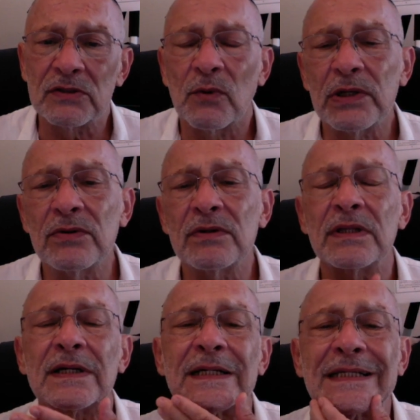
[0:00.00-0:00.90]
So I took
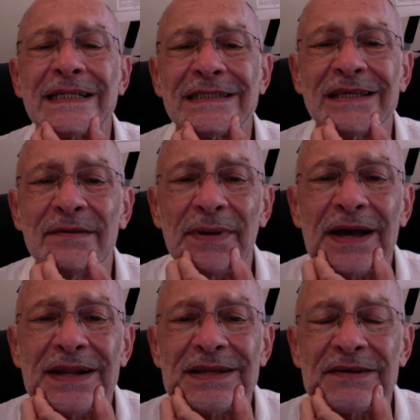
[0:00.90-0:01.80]
the
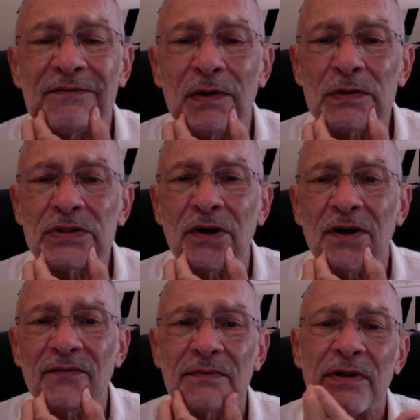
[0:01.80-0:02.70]
schematic, the
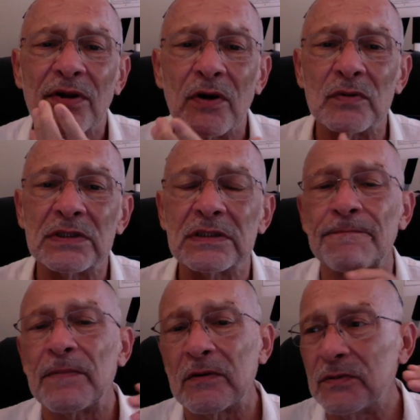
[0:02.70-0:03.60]
flowchart from the notes,
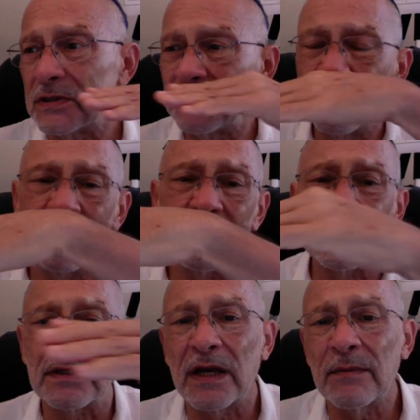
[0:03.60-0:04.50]
which is pretty much
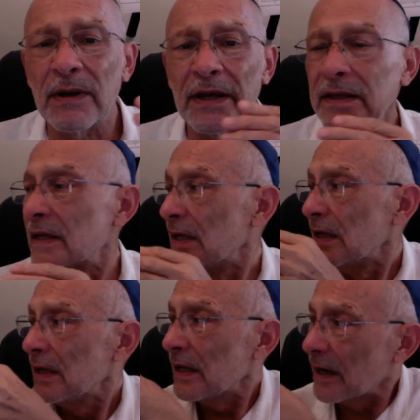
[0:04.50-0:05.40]
a timeline,
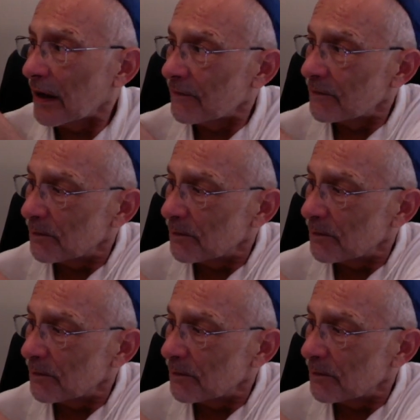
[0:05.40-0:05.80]
and I've